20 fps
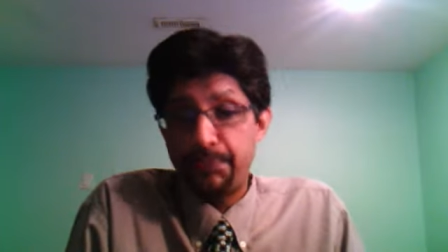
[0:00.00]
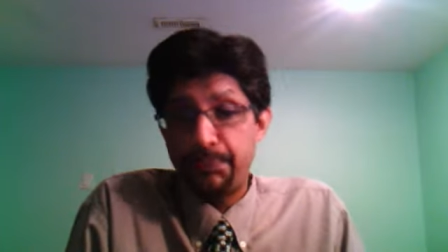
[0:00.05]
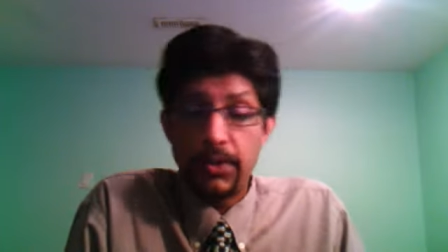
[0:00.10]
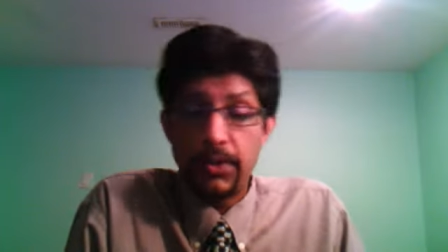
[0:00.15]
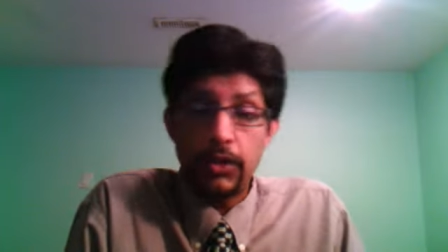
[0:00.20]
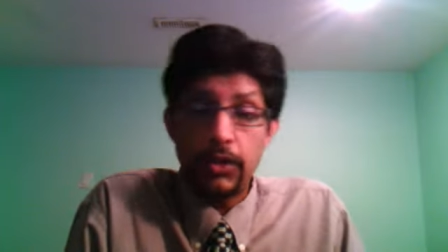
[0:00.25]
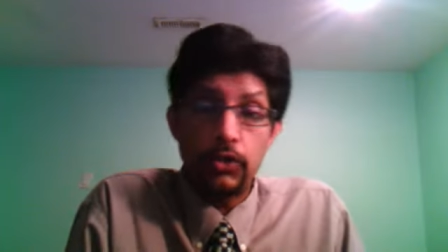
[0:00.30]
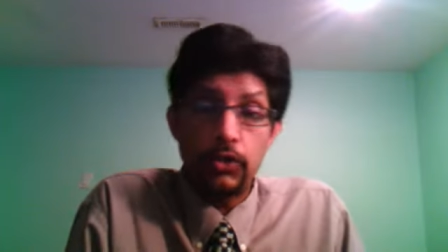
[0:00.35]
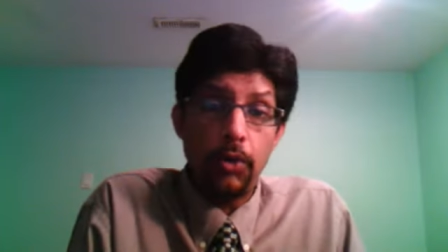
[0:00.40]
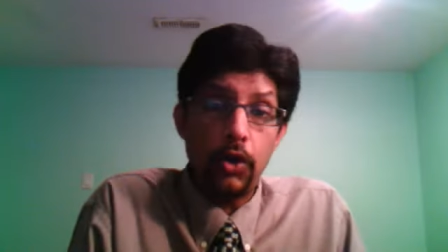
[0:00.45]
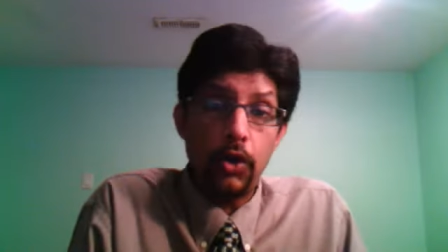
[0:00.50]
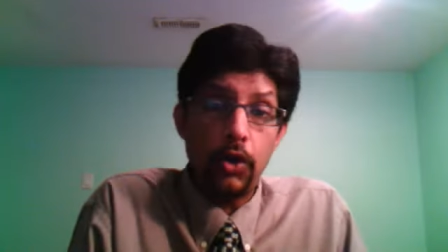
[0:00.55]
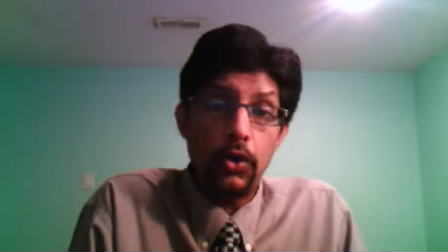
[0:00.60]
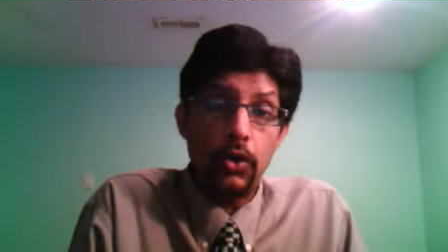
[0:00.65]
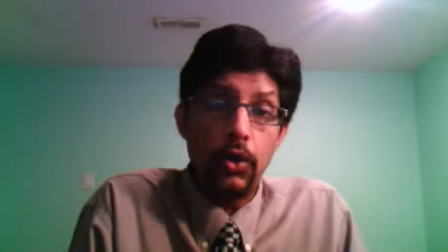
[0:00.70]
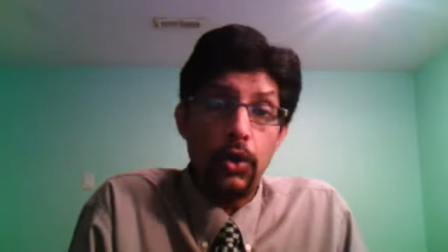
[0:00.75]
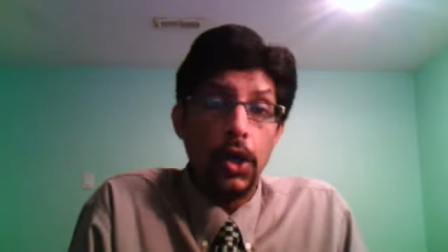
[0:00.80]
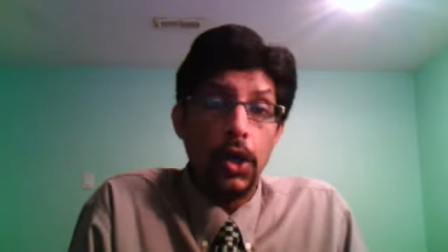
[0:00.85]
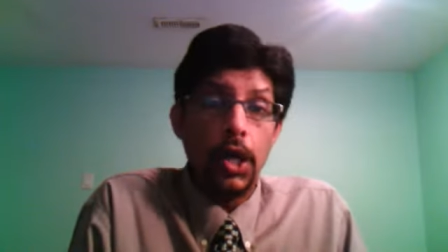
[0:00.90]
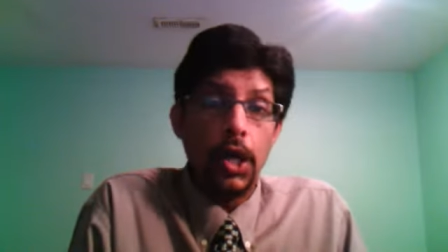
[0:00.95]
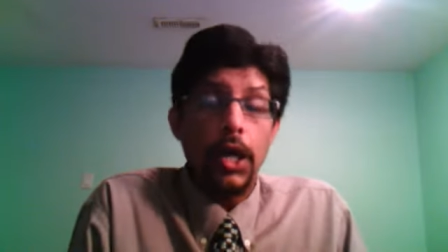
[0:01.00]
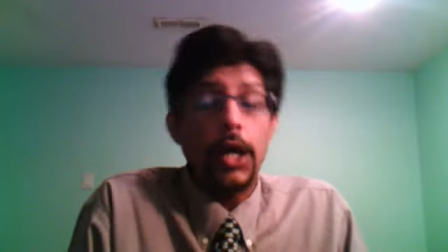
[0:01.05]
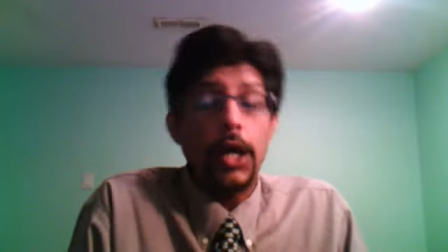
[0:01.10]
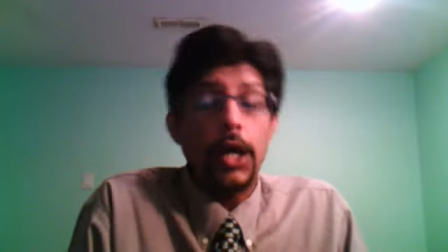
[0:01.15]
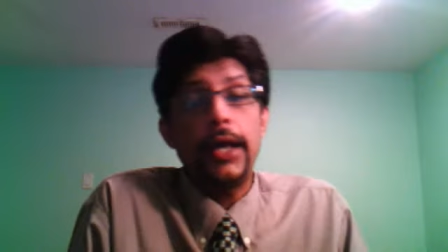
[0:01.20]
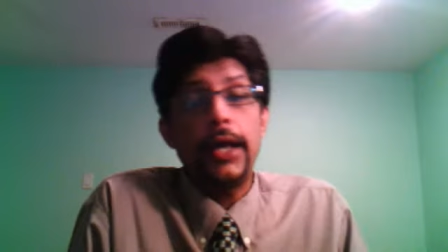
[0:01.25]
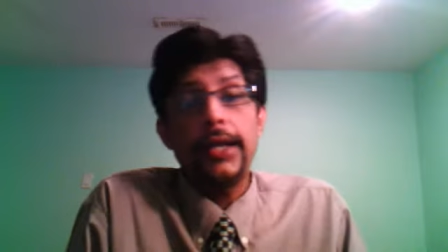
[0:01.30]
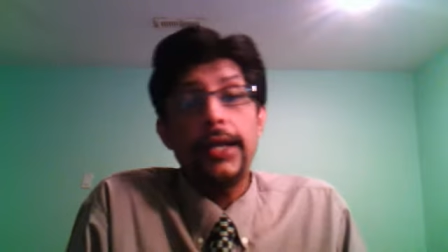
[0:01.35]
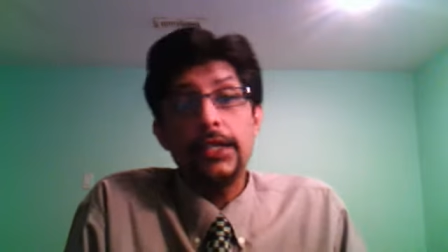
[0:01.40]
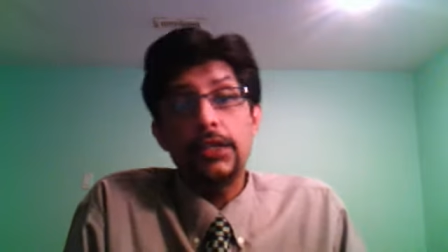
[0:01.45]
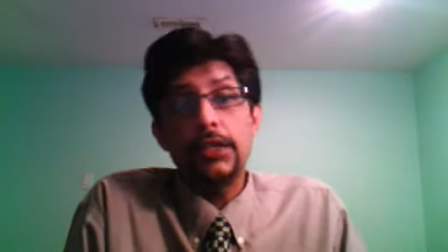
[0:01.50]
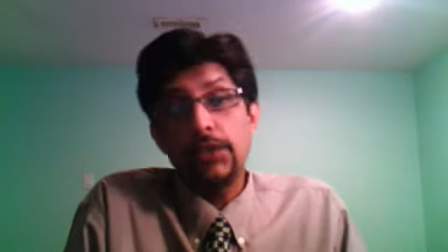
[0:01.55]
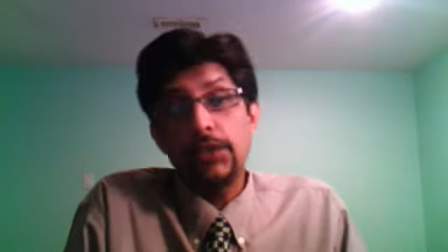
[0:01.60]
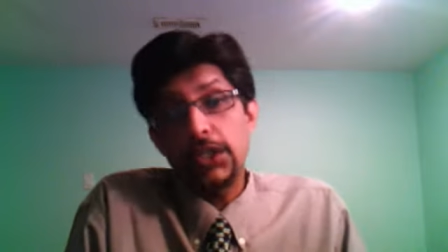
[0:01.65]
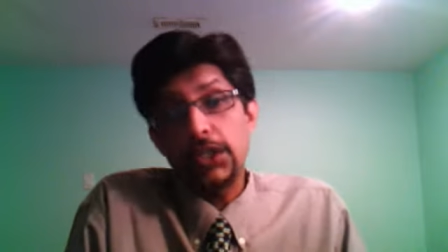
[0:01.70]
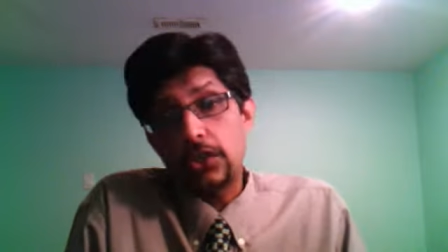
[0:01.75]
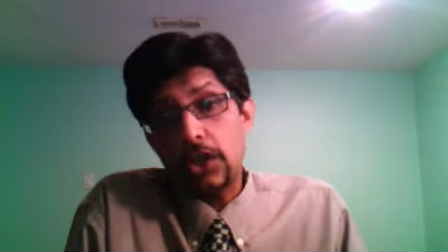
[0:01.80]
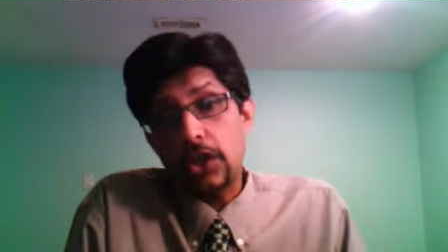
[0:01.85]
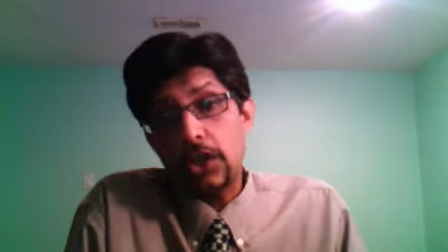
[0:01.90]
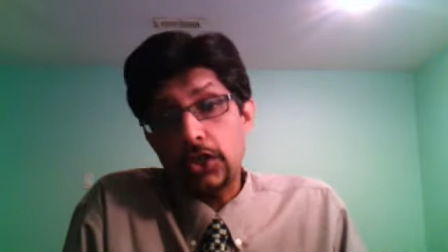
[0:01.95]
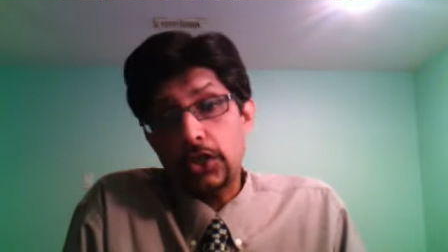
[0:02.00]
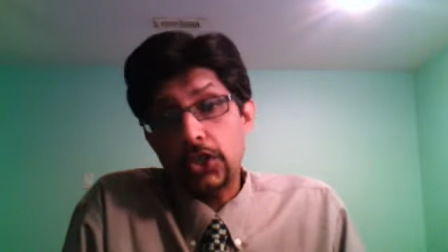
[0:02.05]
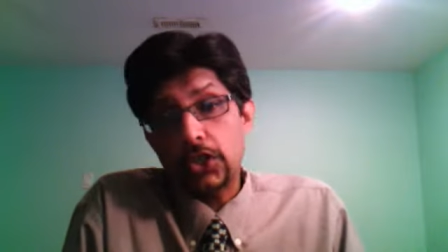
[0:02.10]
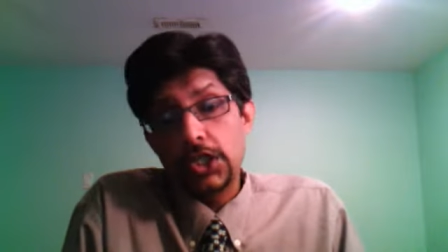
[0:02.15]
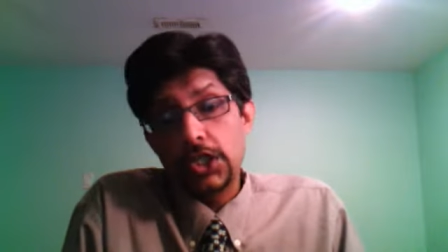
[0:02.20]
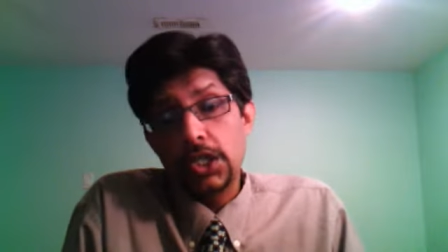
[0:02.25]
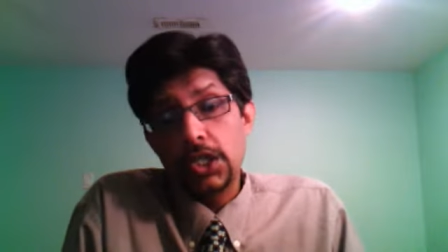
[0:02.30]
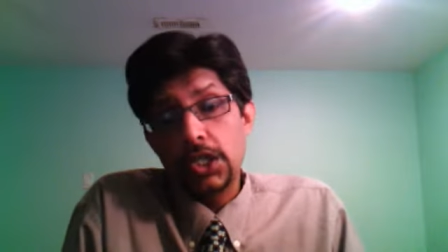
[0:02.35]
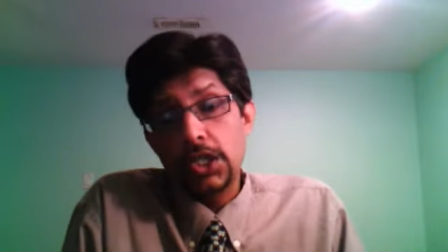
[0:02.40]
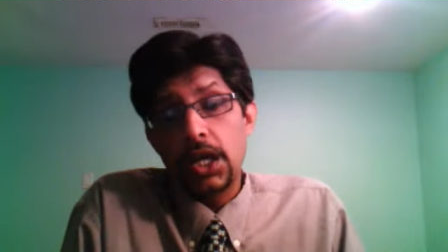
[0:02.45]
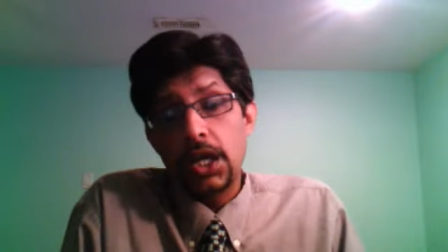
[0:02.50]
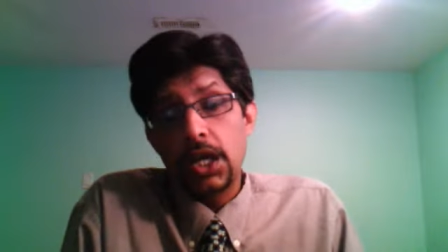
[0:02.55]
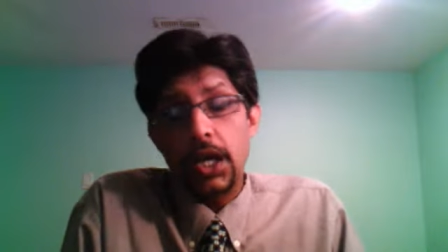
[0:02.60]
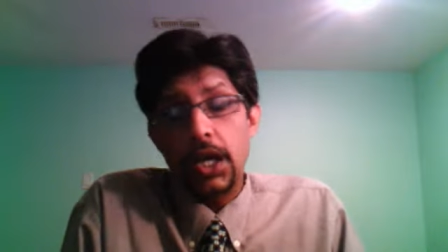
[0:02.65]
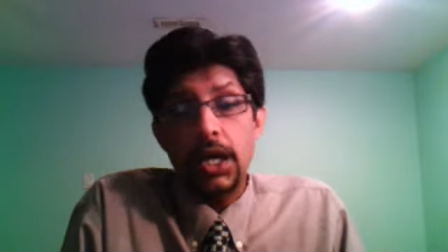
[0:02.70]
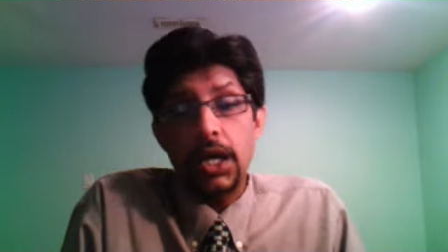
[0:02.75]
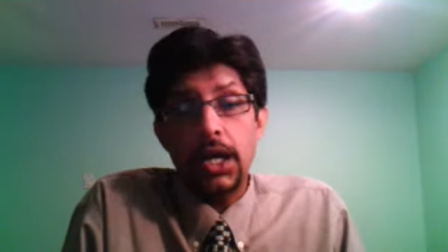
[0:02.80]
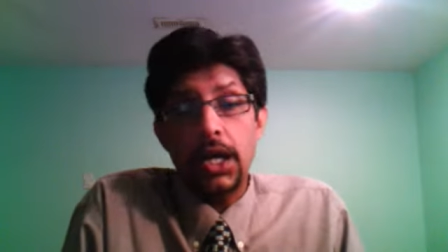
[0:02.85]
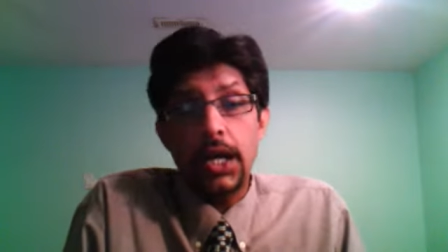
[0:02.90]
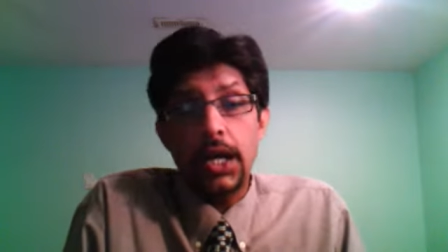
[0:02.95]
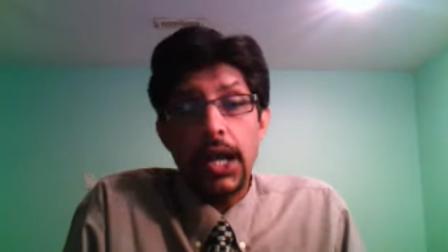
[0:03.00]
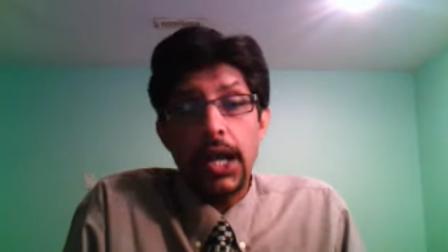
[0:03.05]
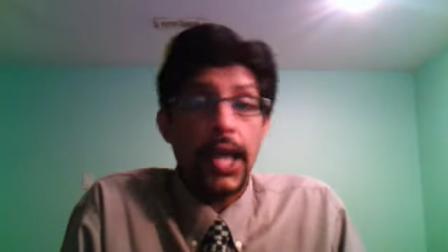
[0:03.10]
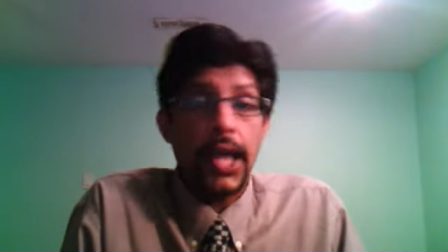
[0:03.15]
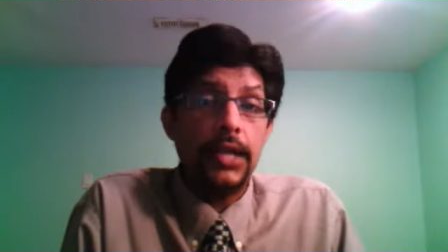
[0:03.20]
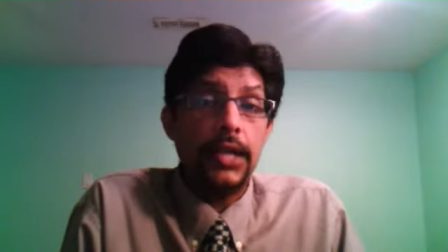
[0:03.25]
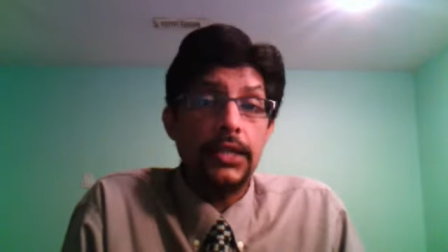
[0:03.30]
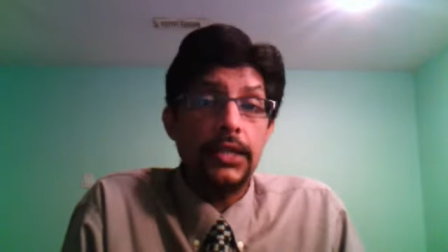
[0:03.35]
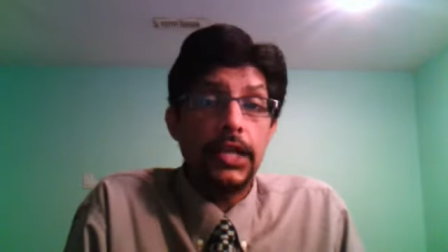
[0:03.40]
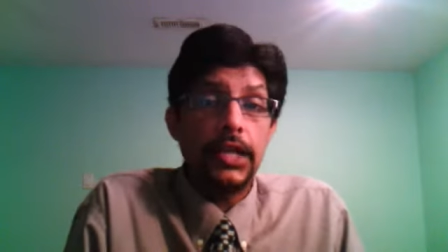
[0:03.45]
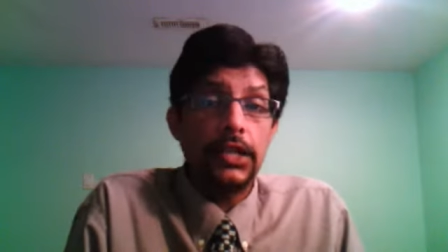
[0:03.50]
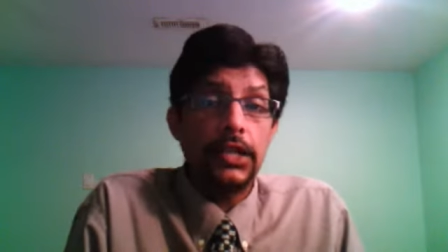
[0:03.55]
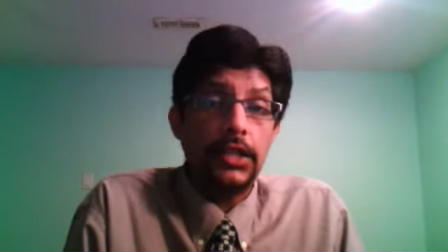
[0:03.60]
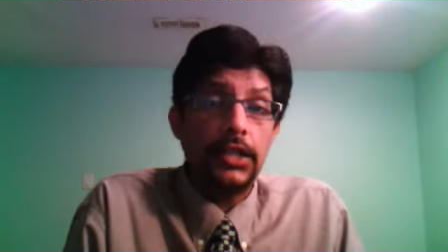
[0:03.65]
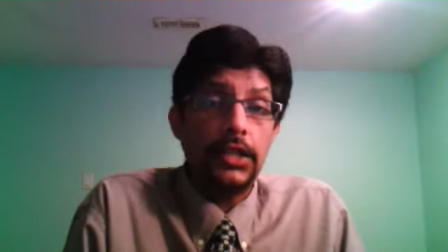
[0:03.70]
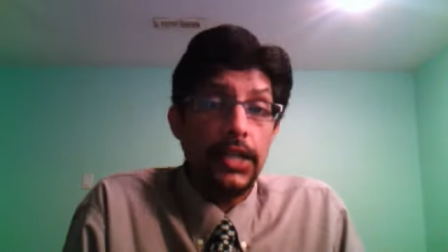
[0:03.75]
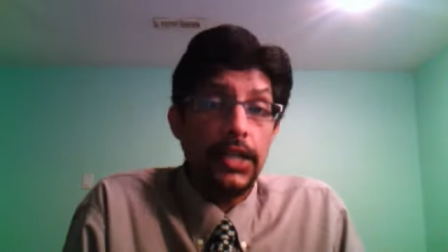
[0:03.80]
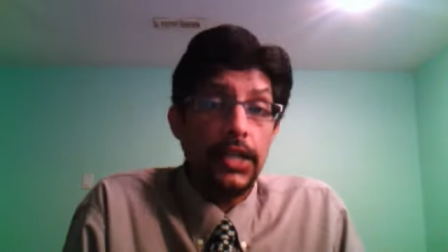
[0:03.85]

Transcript: tomorrow England win the toss and England